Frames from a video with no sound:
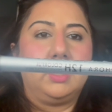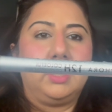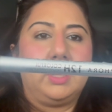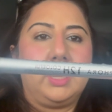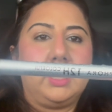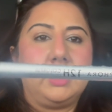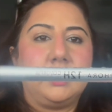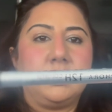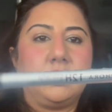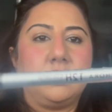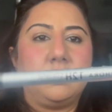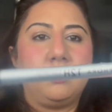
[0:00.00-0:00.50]

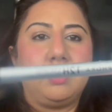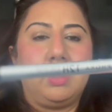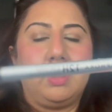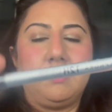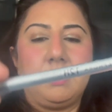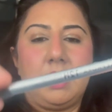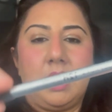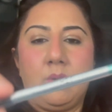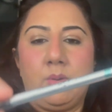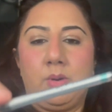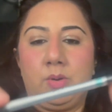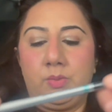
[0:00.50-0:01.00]
It's a
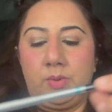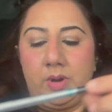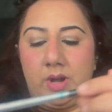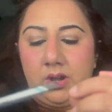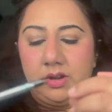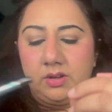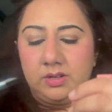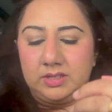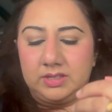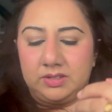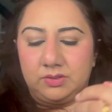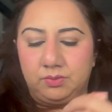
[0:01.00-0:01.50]
12-hour
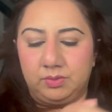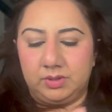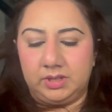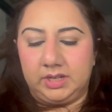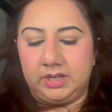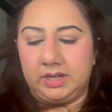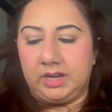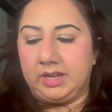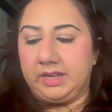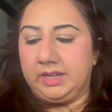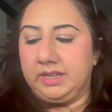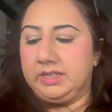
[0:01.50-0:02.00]
wear. It's really
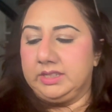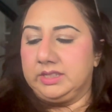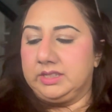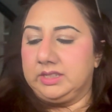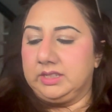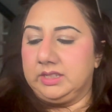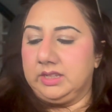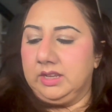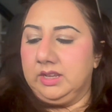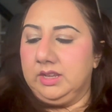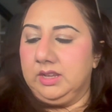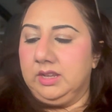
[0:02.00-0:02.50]

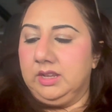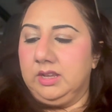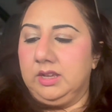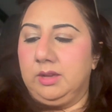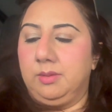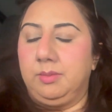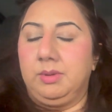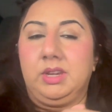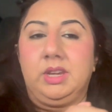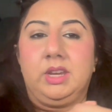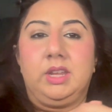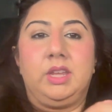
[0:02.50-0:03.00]
nice. I
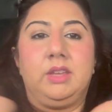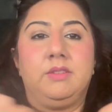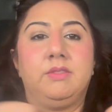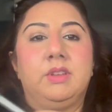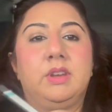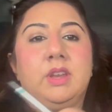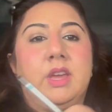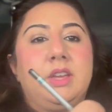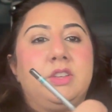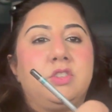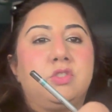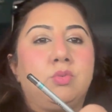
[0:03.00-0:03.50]
mean,
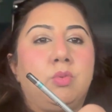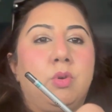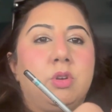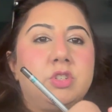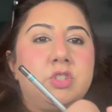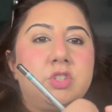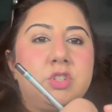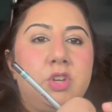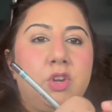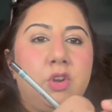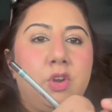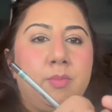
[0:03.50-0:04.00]
even I
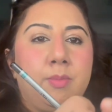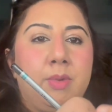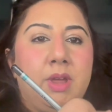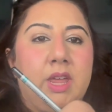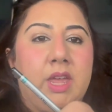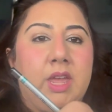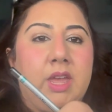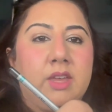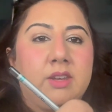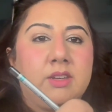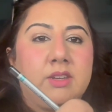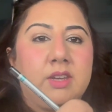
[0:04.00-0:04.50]
swatched it on my
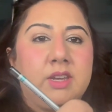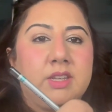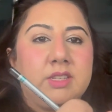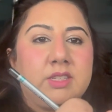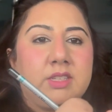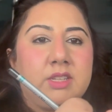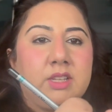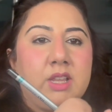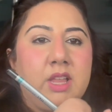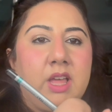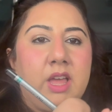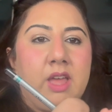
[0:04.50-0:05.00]
hand and I
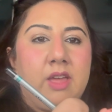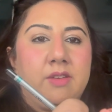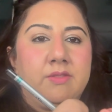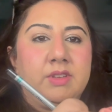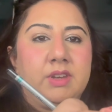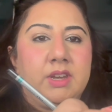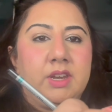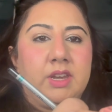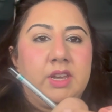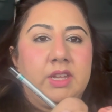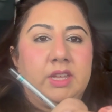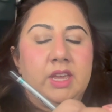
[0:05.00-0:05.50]
still have
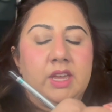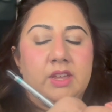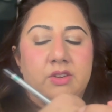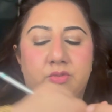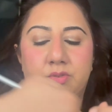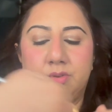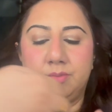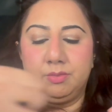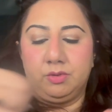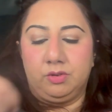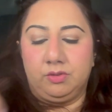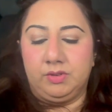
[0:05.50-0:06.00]
it and I can't
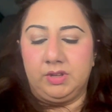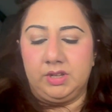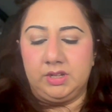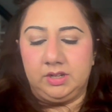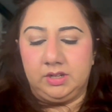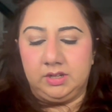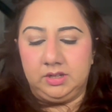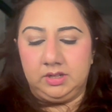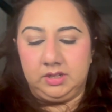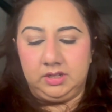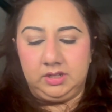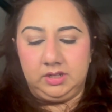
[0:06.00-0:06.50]
remove it.
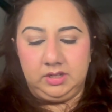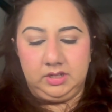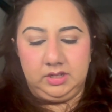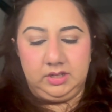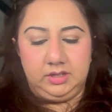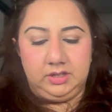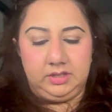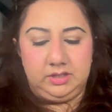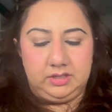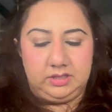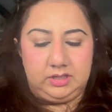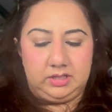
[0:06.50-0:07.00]

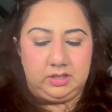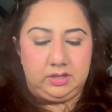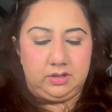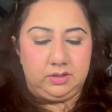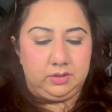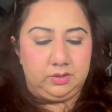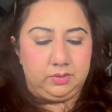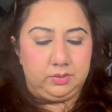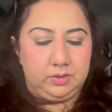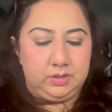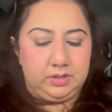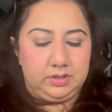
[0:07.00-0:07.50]

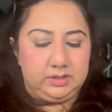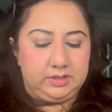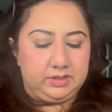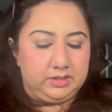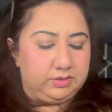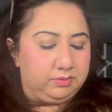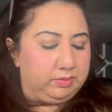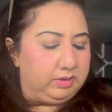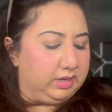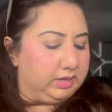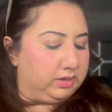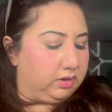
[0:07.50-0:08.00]
So that's
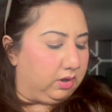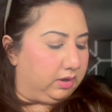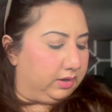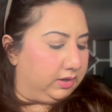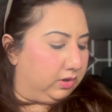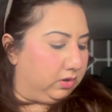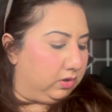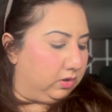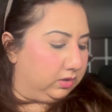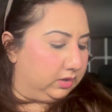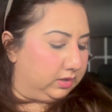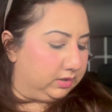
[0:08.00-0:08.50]
what I got,
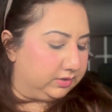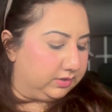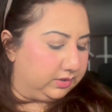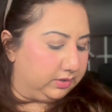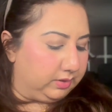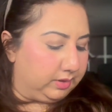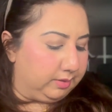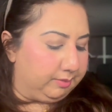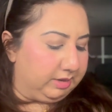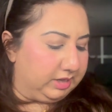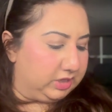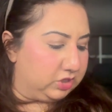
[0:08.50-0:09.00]
y'all. So
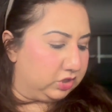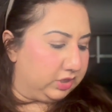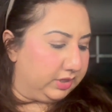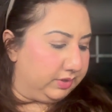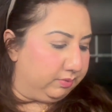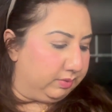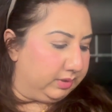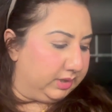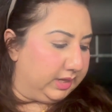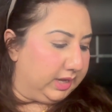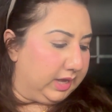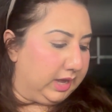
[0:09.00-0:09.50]
I'm actually
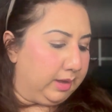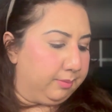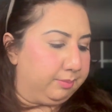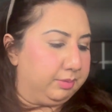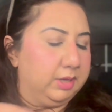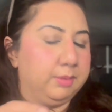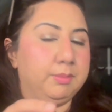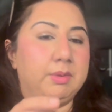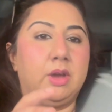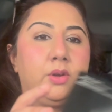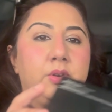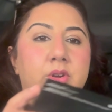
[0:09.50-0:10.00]
really happy
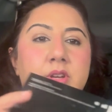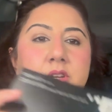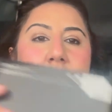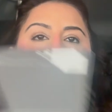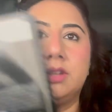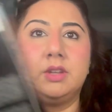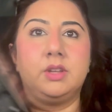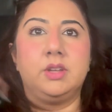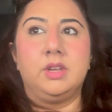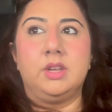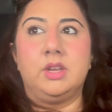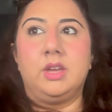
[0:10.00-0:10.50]
about it.
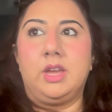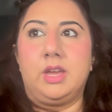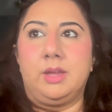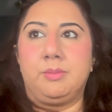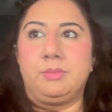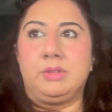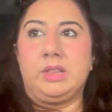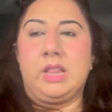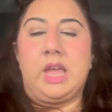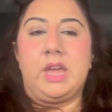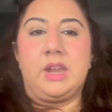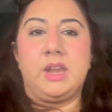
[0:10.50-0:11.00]
I'm
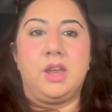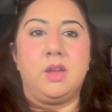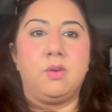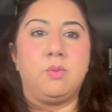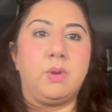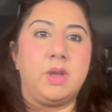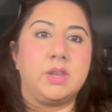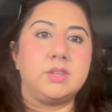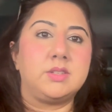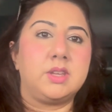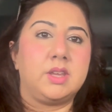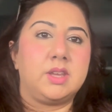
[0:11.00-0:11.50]
glad I
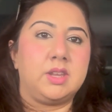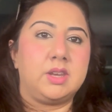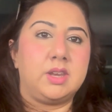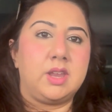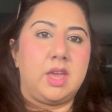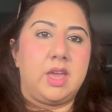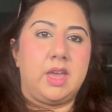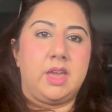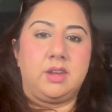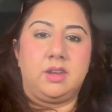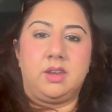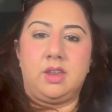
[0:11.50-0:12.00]
went in
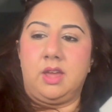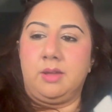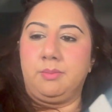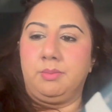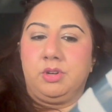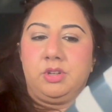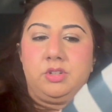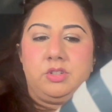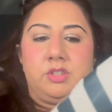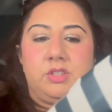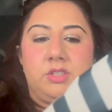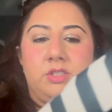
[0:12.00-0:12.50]
and I
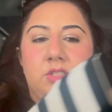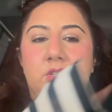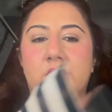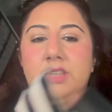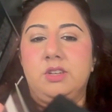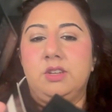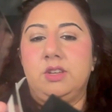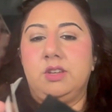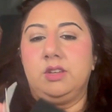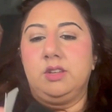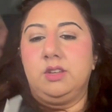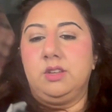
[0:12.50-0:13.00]
purchased it.
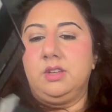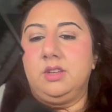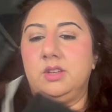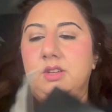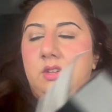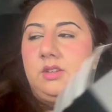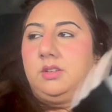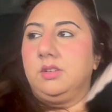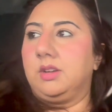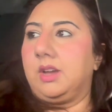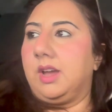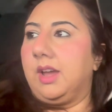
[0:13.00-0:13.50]

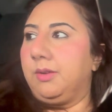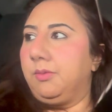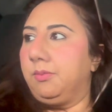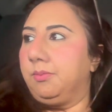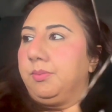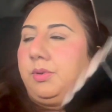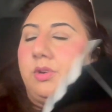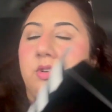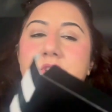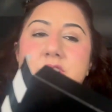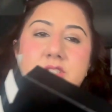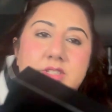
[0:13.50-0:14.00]
I
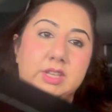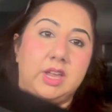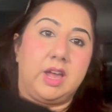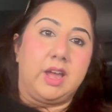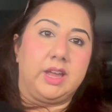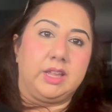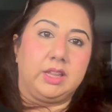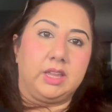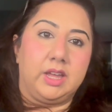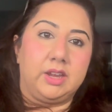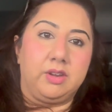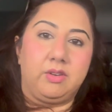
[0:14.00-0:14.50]
purchased the
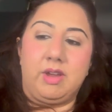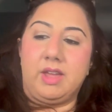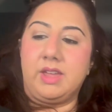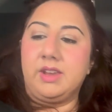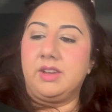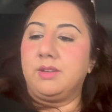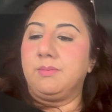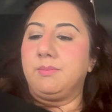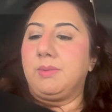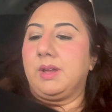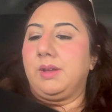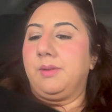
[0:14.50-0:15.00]
eyeliner. I
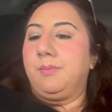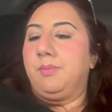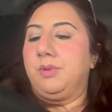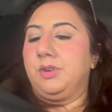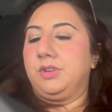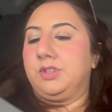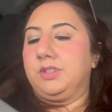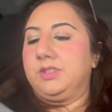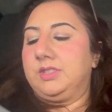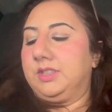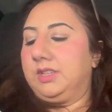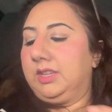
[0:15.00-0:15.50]
didn't
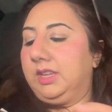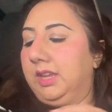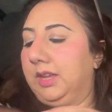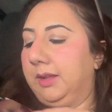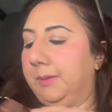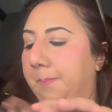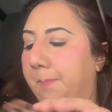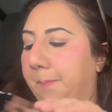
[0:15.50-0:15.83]
purchase the